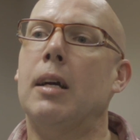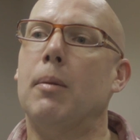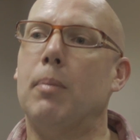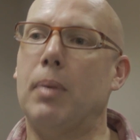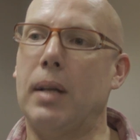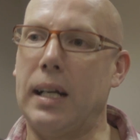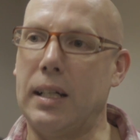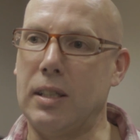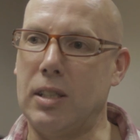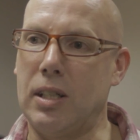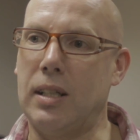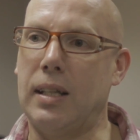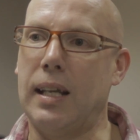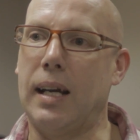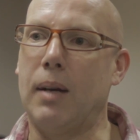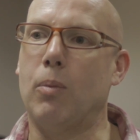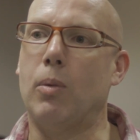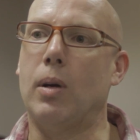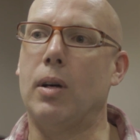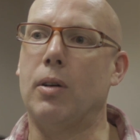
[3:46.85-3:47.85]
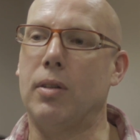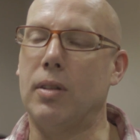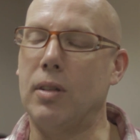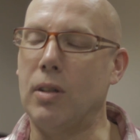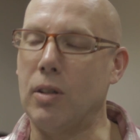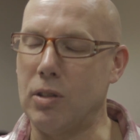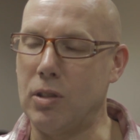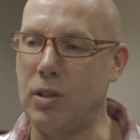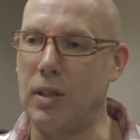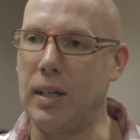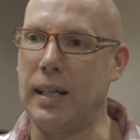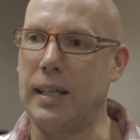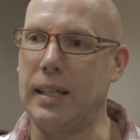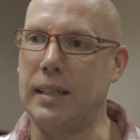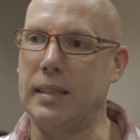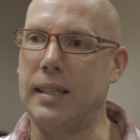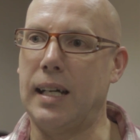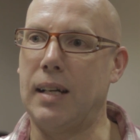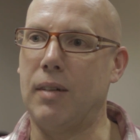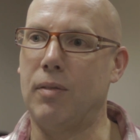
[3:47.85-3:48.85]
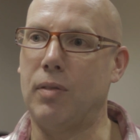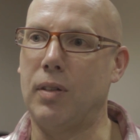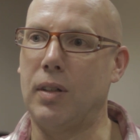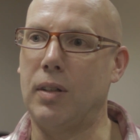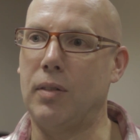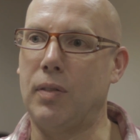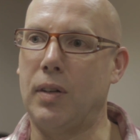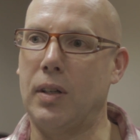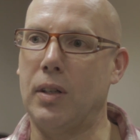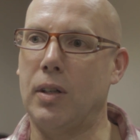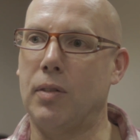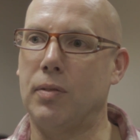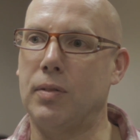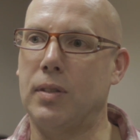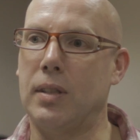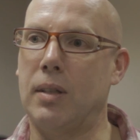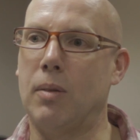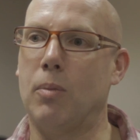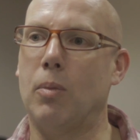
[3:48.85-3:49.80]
but actually that wealth not trickling down very, very often.